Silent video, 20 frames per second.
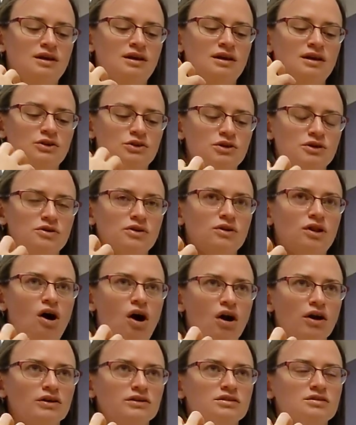internal
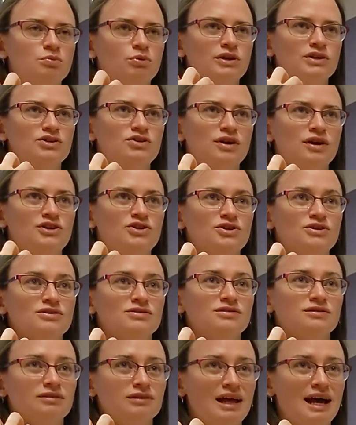hard support
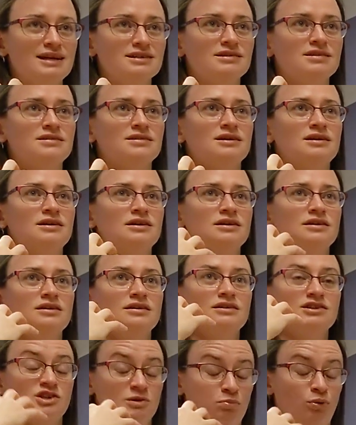structures less
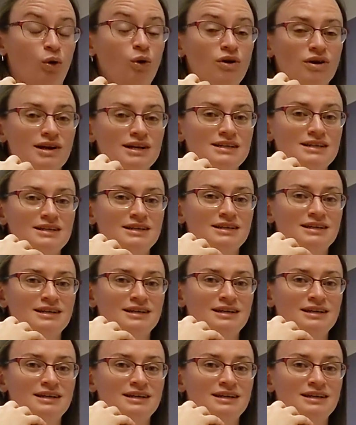support,